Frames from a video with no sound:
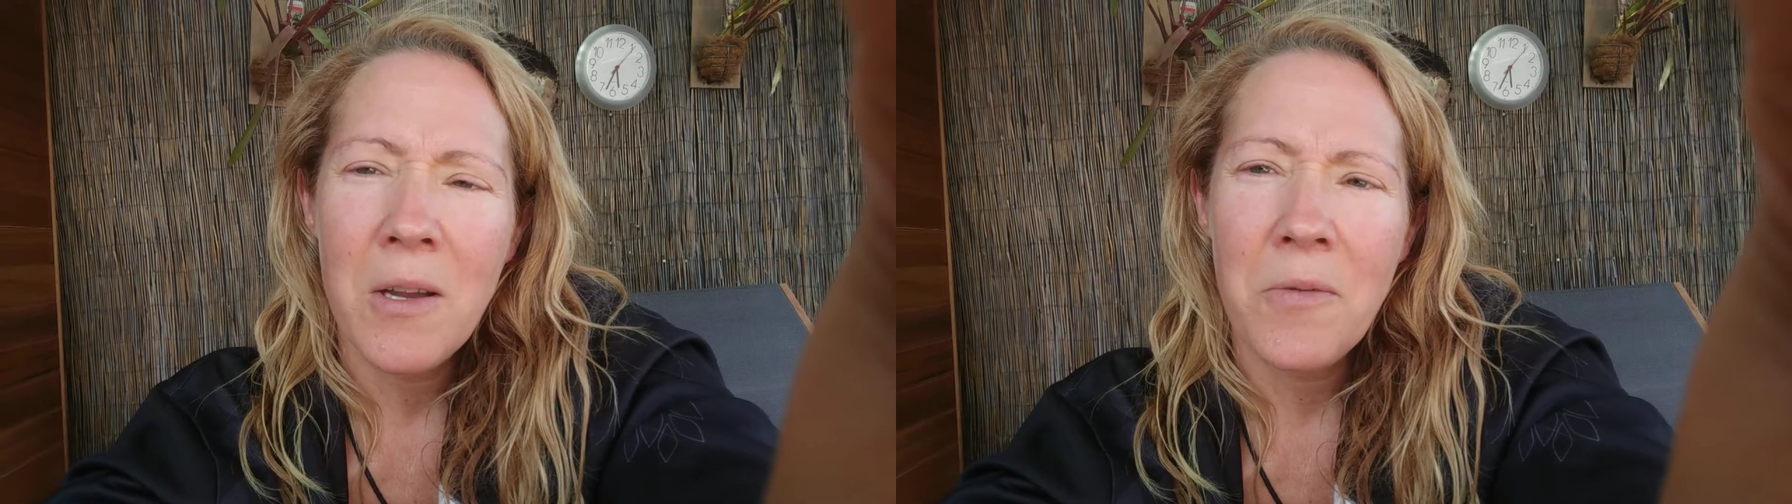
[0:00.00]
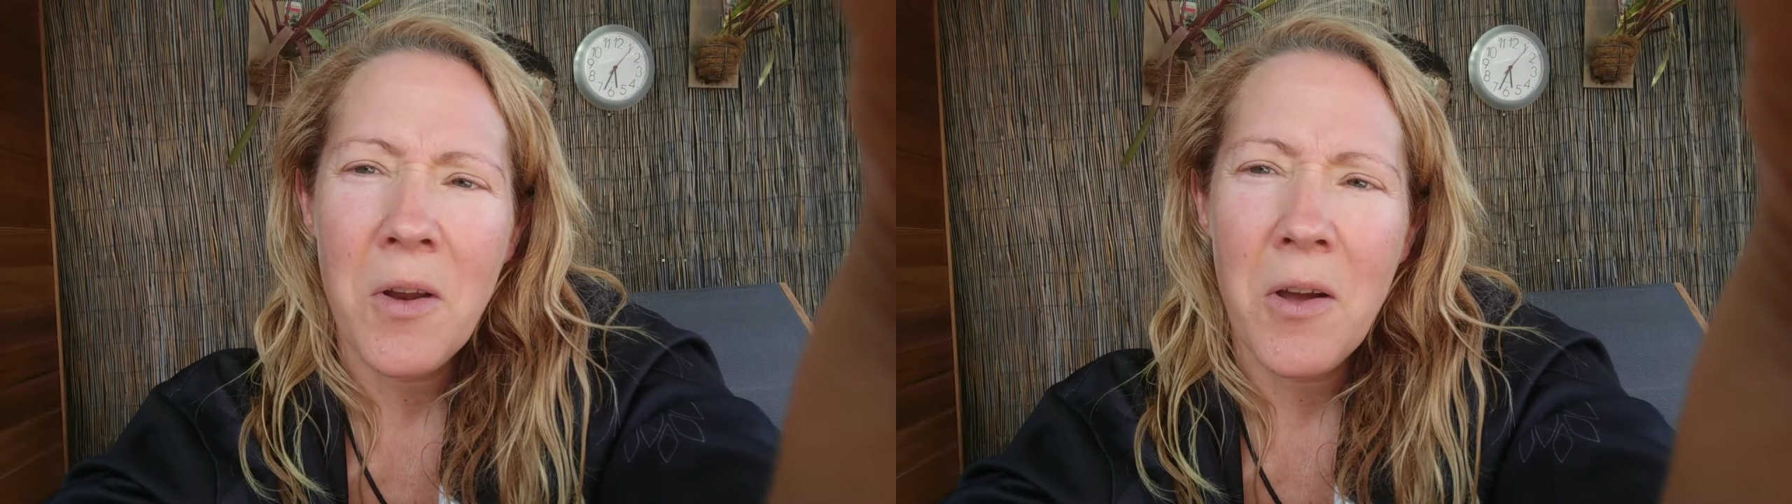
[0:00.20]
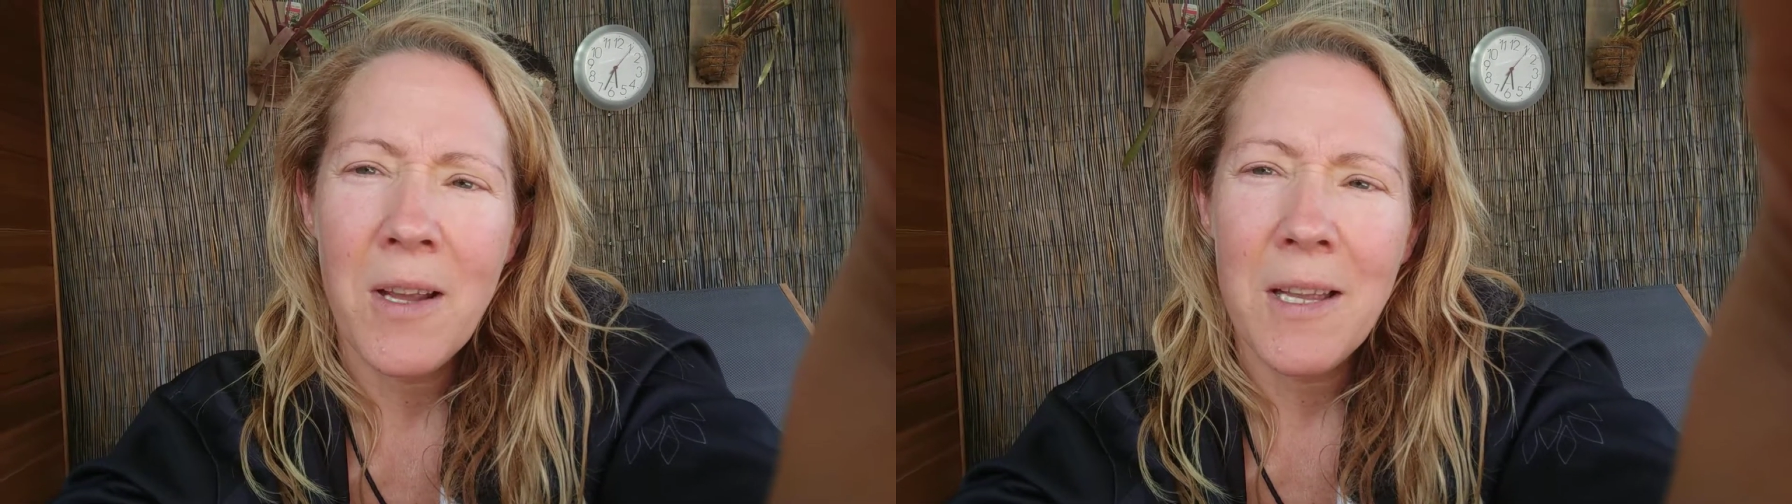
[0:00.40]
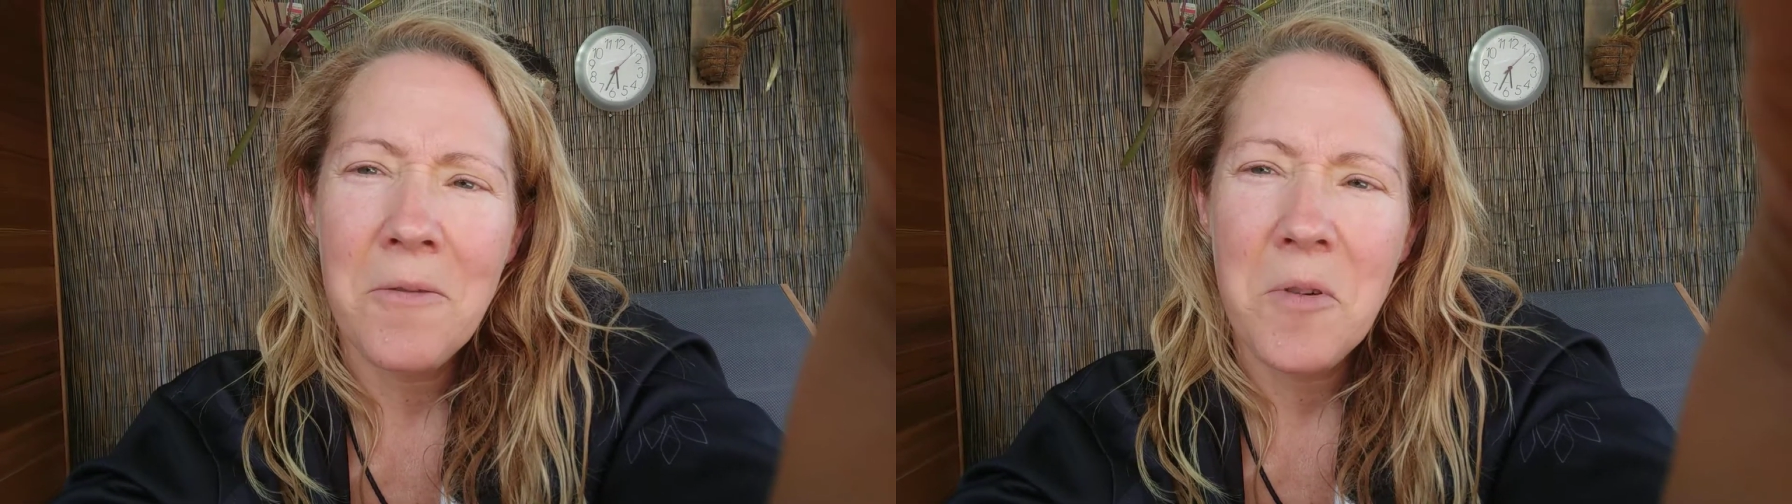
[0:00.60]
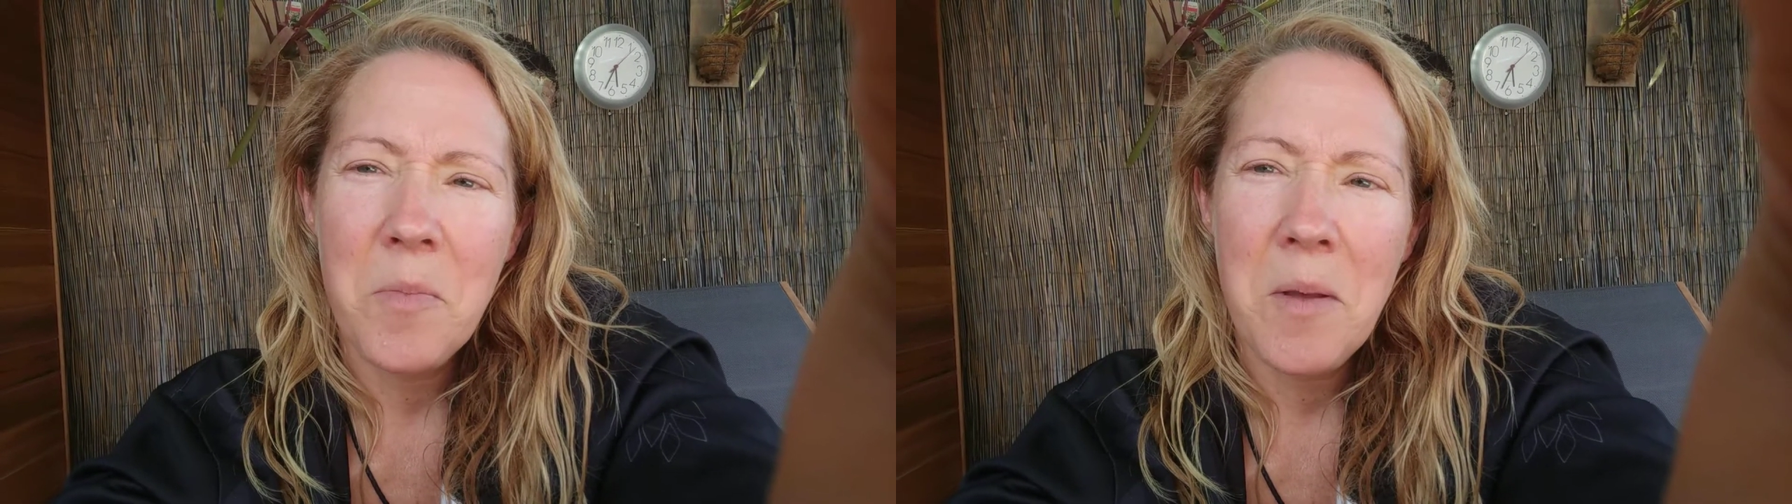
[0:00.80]
If not,
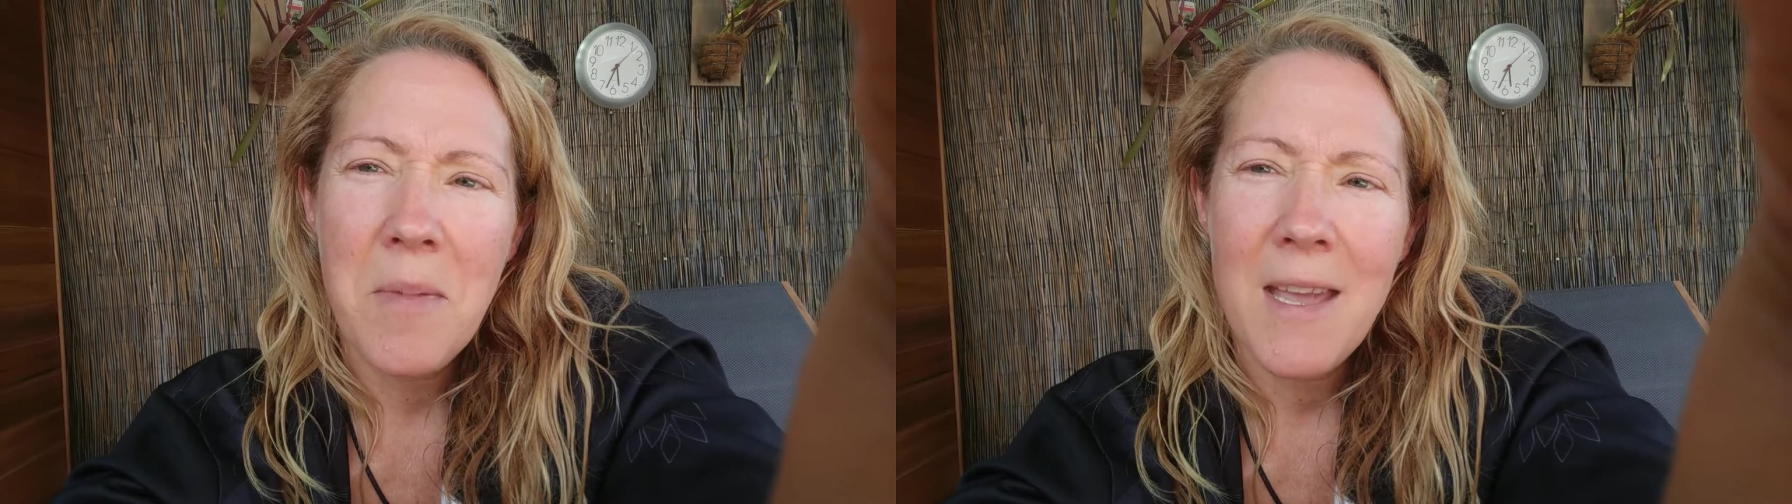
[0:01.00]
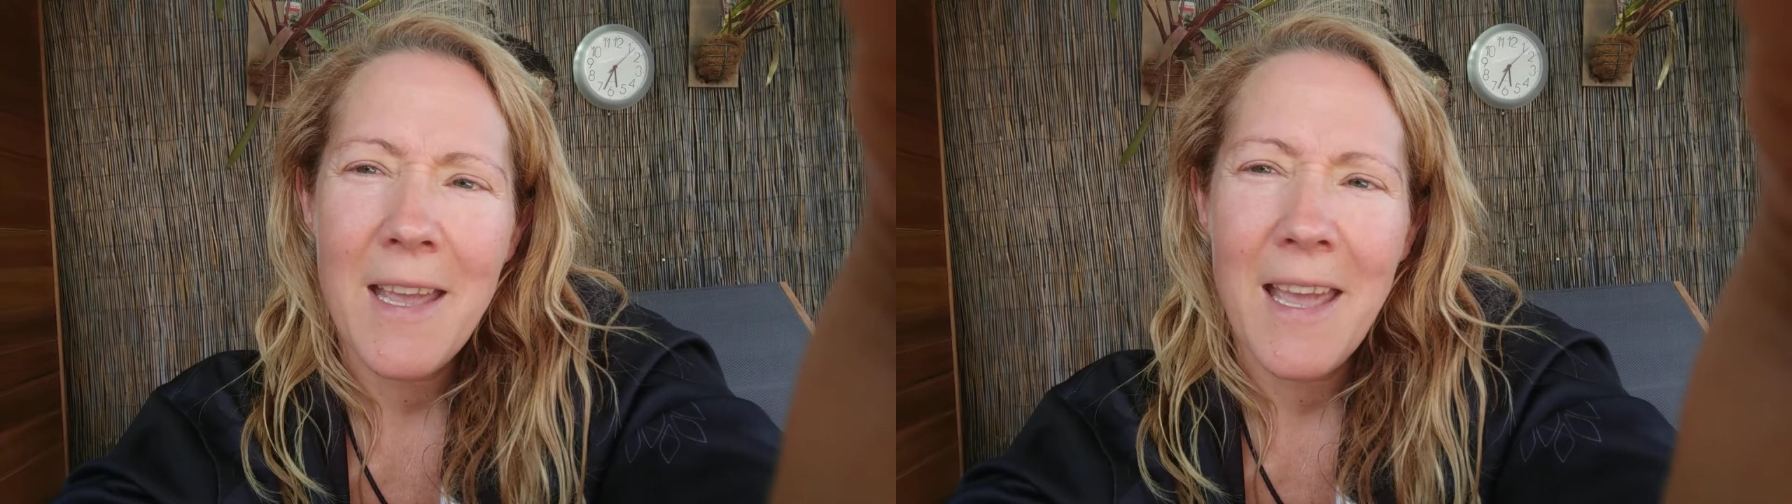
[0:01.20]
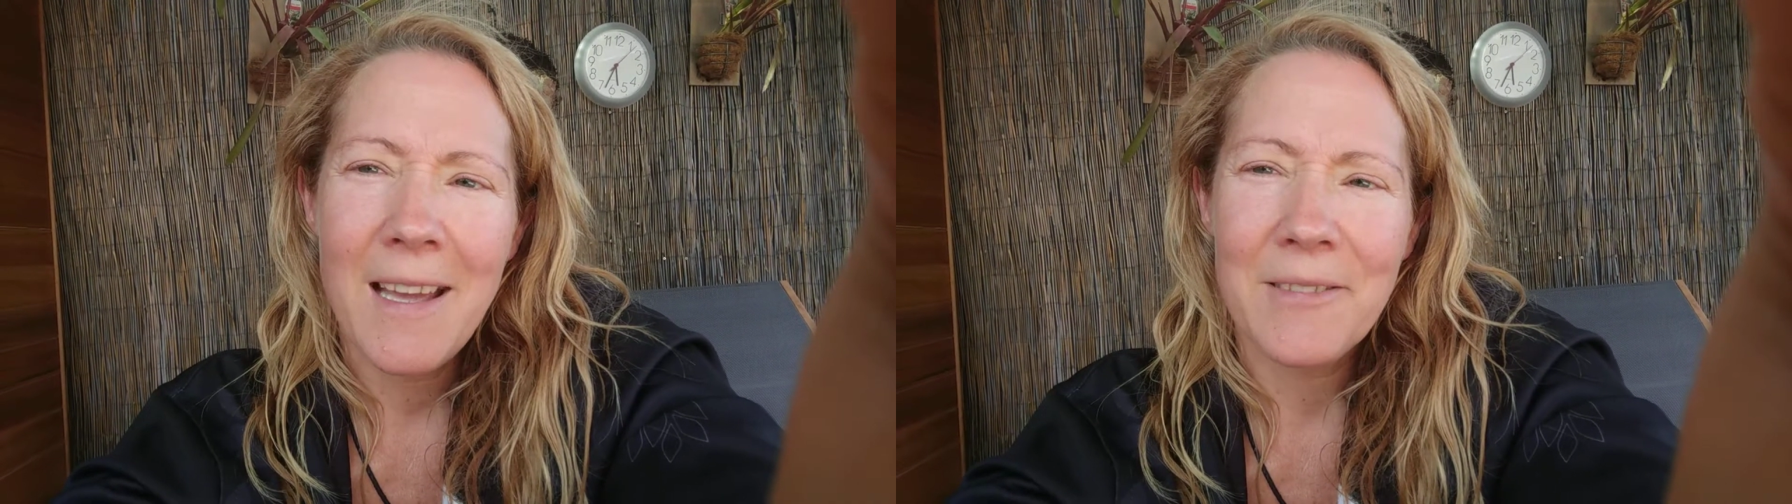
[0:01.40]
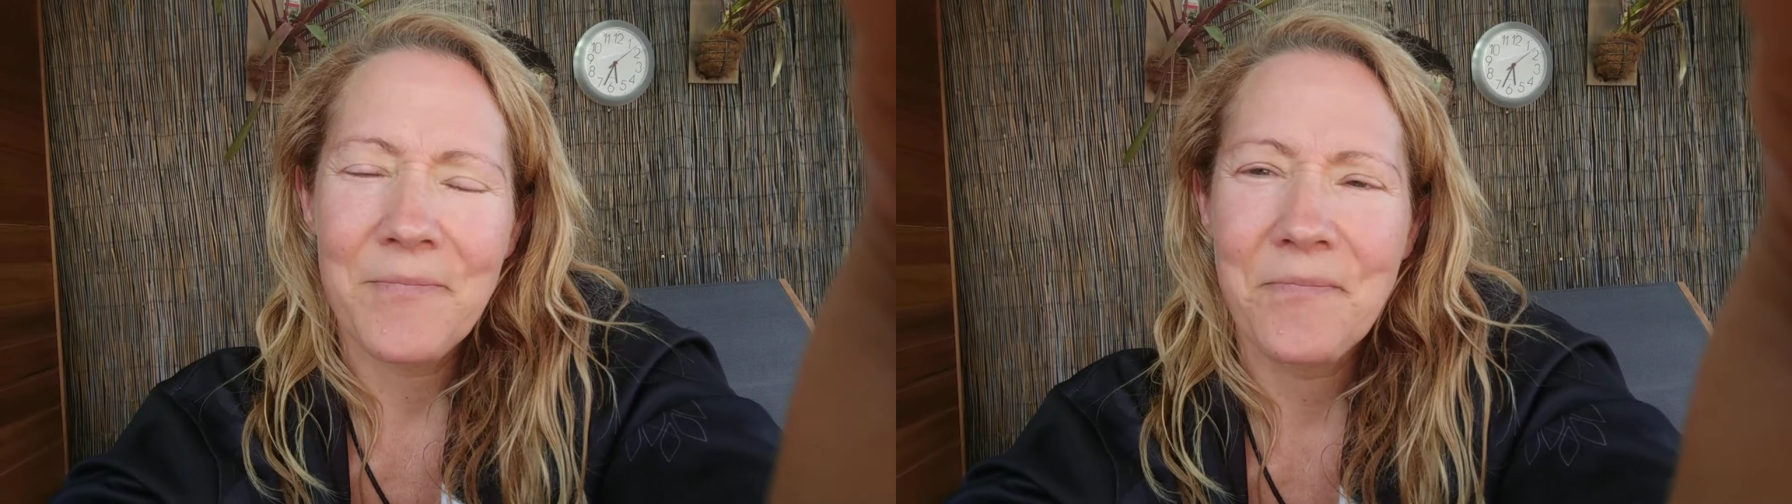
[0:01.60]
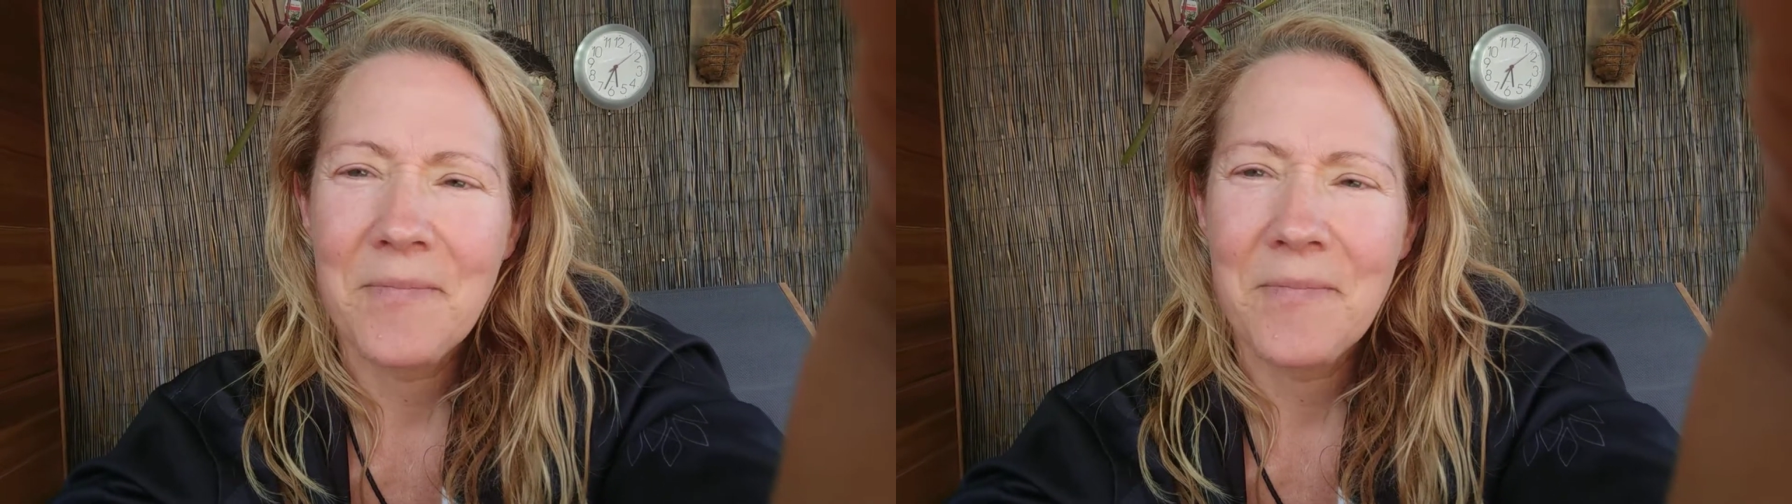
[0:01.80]
it will be me again.